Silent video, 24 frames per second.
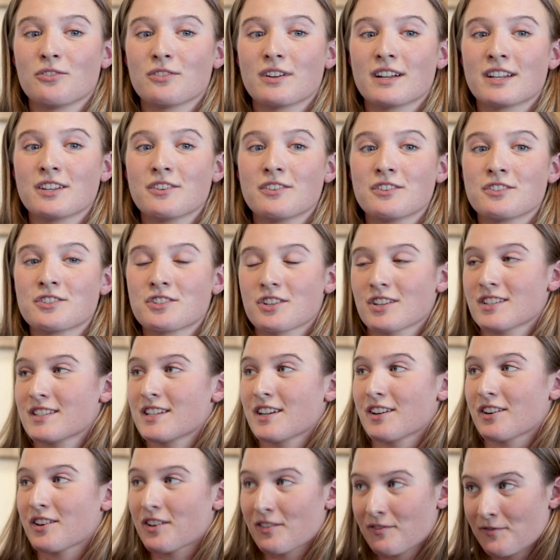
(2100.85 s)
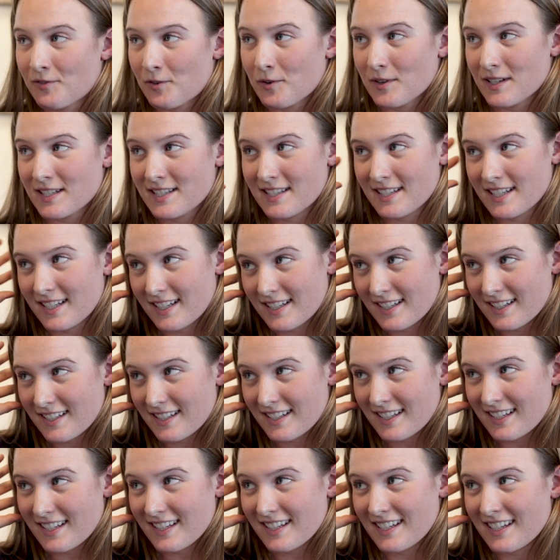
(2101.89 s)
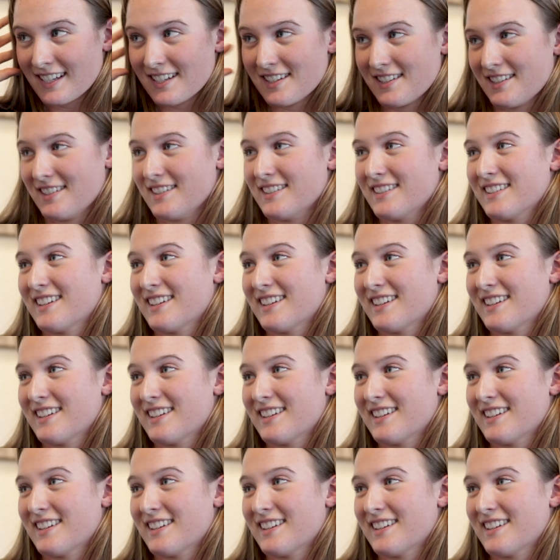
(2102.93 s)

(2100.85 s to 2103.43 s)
and you can just hear her voice like. And